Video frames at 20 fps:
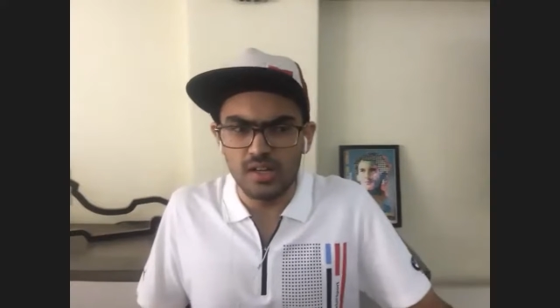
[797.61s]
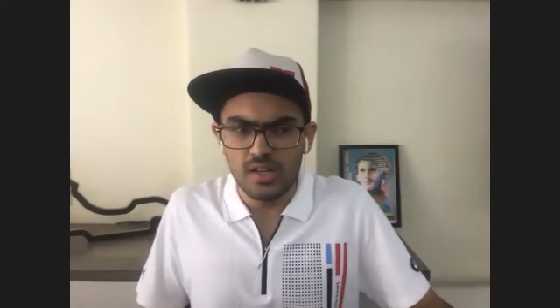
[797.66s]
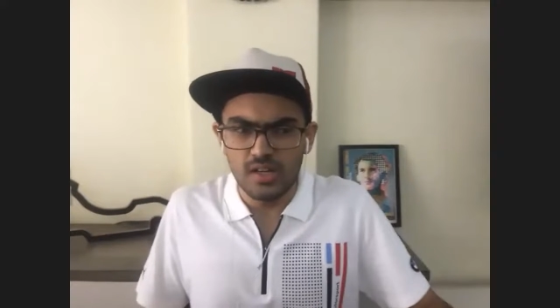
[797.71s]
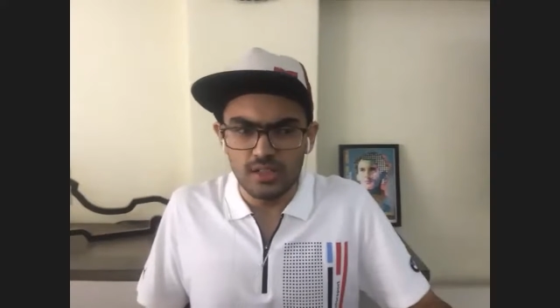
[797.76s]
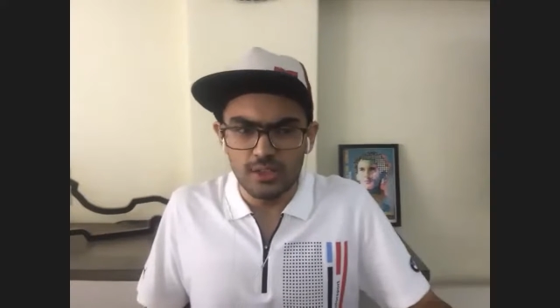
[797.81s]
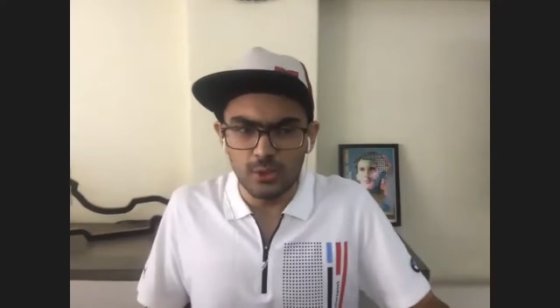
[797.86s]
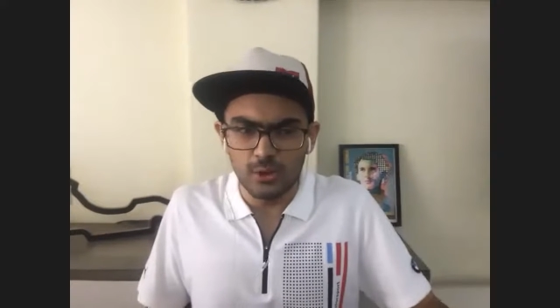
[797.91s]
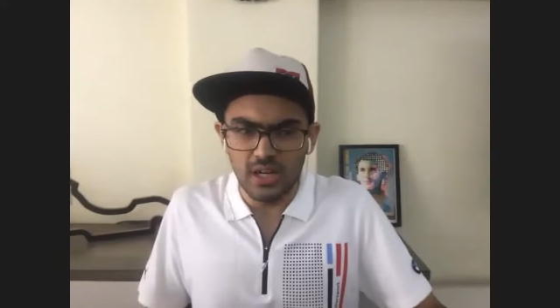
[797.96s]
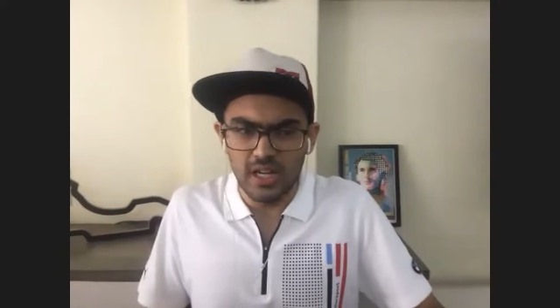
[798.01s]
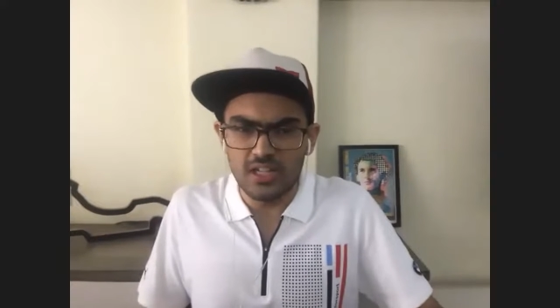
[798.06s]

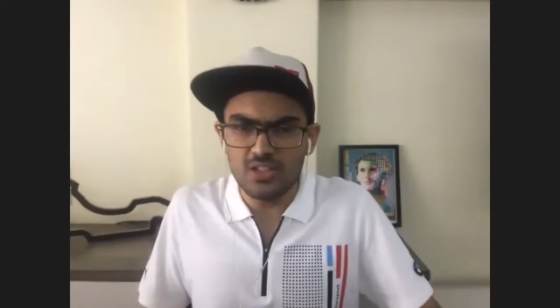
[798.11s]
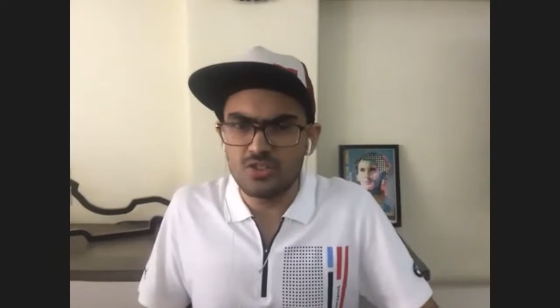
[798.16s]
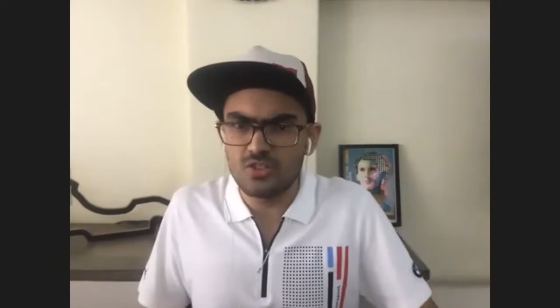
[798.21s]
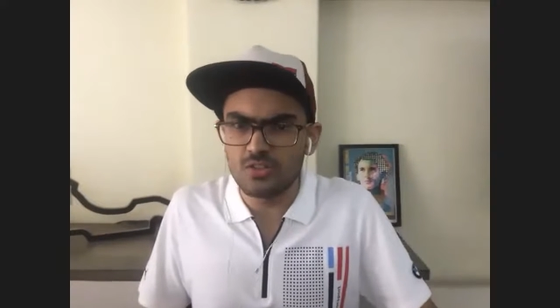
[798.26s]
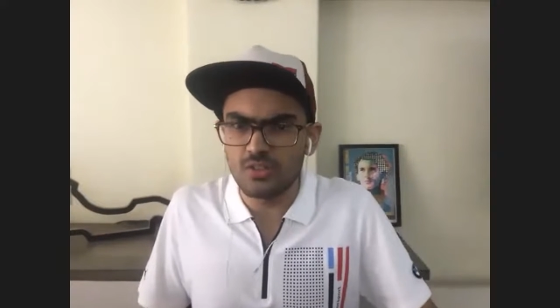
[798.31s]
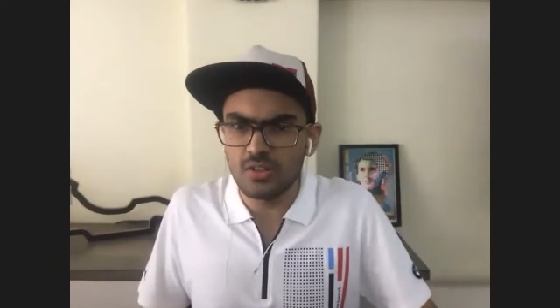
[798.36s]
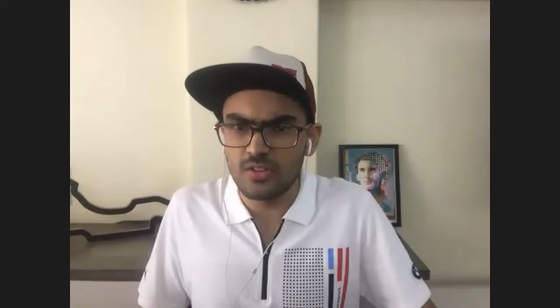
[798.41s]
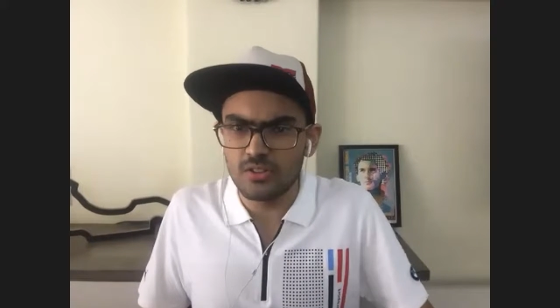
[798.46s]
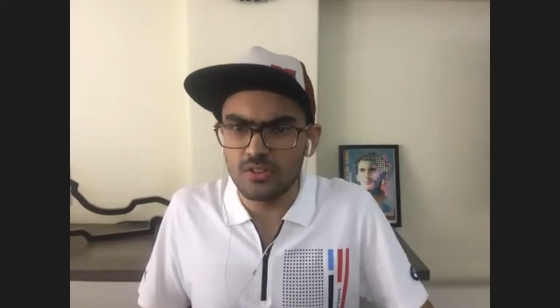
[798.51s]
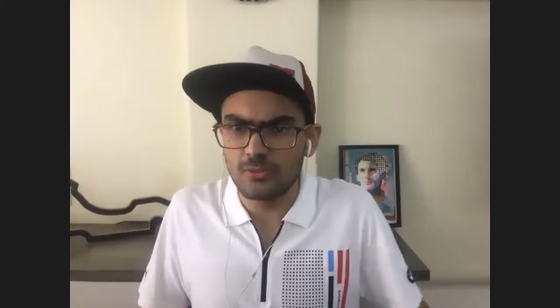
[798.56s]
your engine
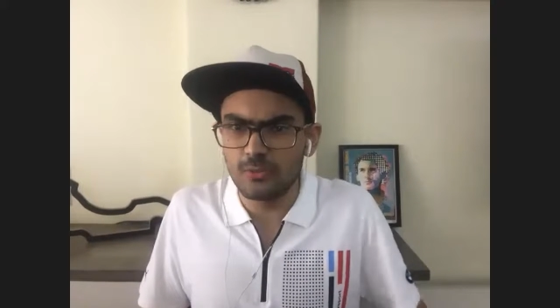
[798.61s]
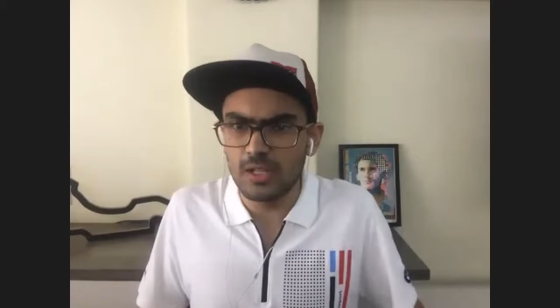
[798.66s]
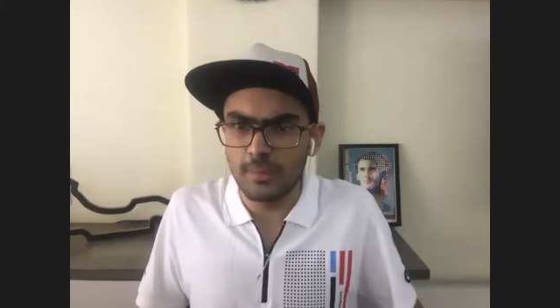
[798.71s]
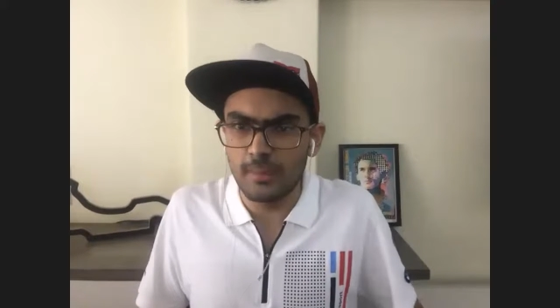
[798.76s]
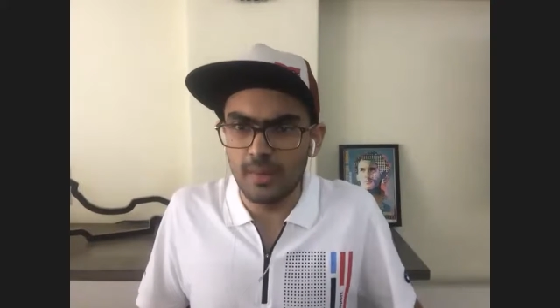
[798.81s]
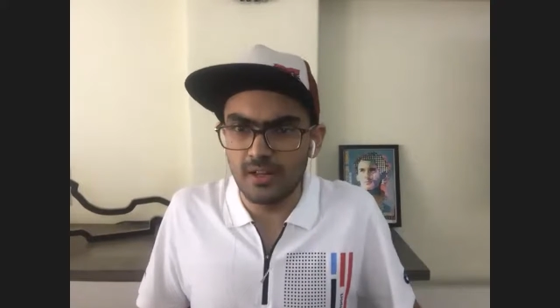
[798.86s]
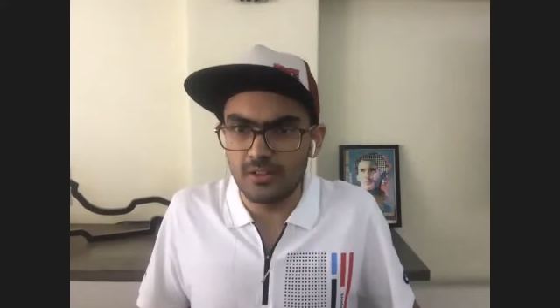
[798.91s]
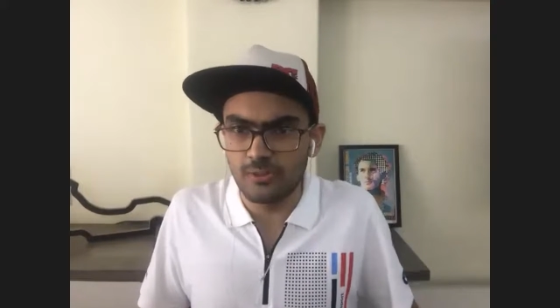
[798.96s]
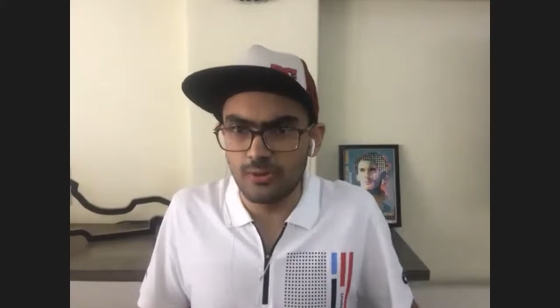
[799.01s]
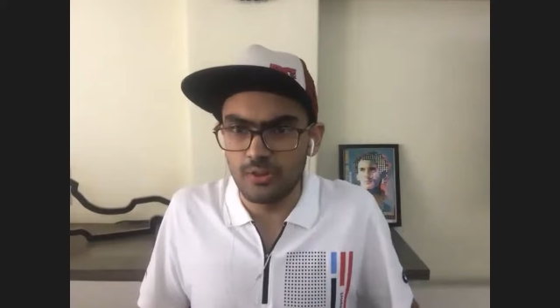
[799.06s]
doesn't really
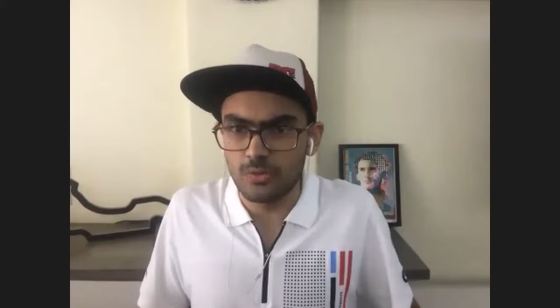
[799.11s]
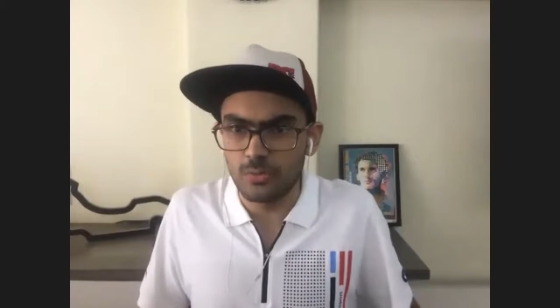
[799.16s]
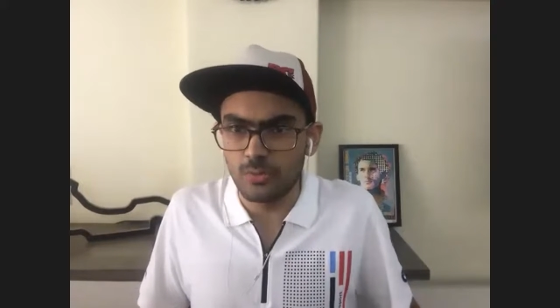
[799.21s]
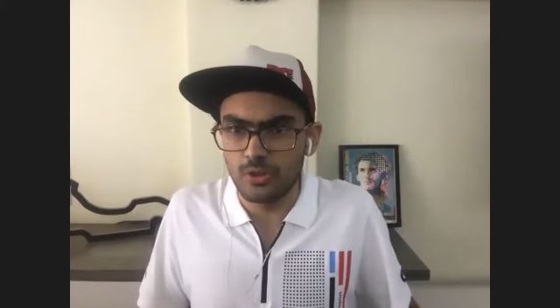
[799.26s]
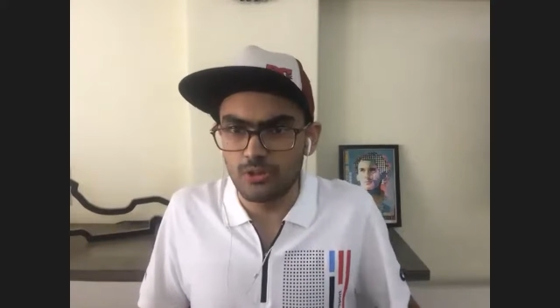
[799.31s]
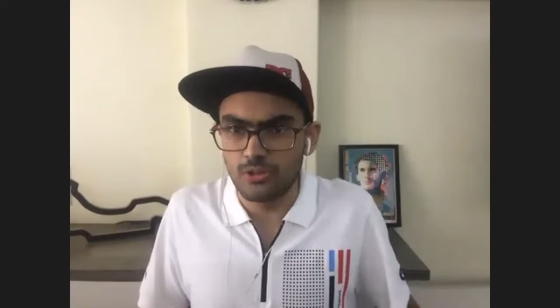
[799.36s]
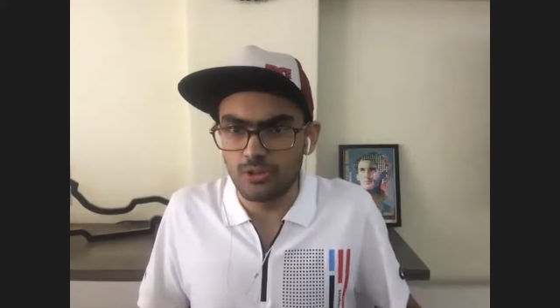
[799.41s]
matter as much.